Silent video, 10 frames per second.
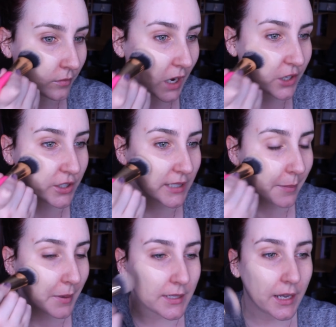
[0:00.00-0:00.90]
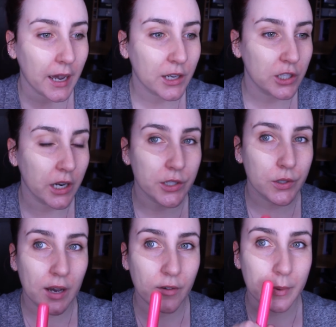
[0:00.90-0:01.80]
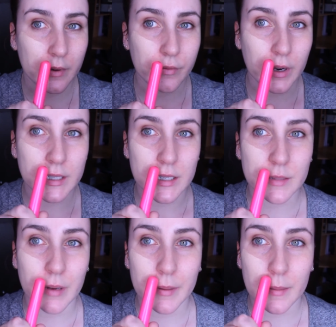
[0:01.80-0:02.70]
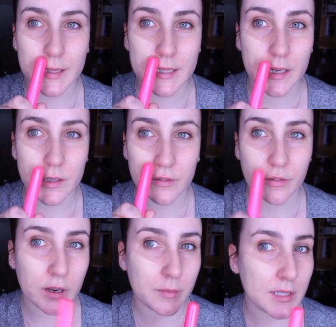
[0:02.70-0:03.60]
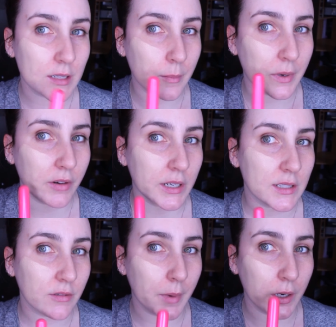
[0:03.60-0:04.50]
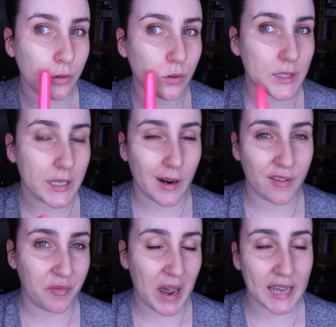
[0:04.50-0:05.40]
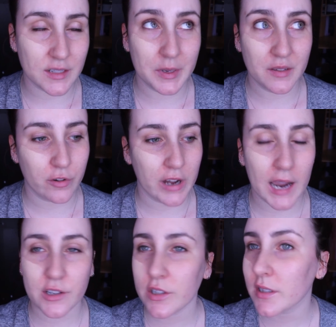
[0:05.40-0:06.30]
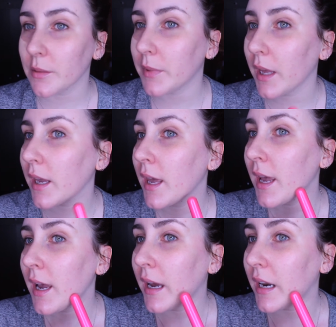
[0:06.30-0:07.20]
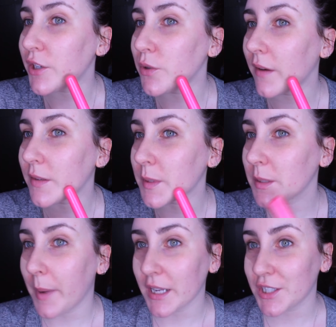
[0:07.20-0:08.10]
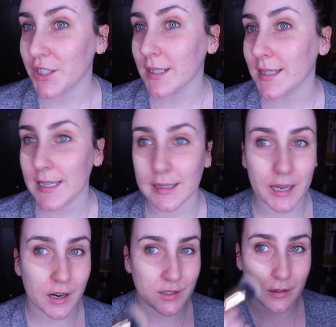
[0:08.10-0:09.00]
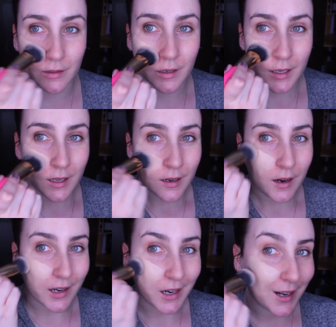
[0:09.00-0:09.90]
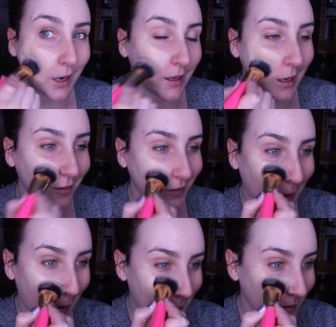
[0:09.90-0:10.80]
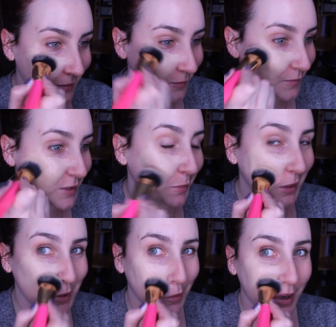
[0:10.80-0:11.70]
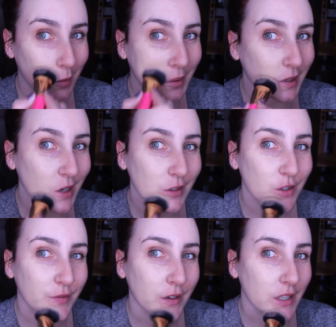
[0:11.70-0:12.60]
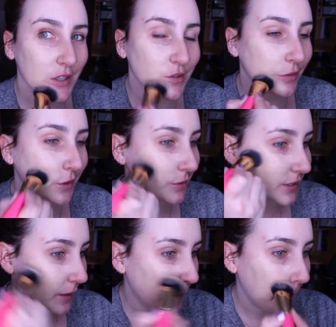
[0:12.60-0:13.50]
I should start by saying actually I do have a bit of redness. You might be able to see I do have a bit of redness around my nose, and here I've had a bit of a reaction to something, and I do have some spots to conceal there, so I kind of like having something to work with when I do foundation reviews.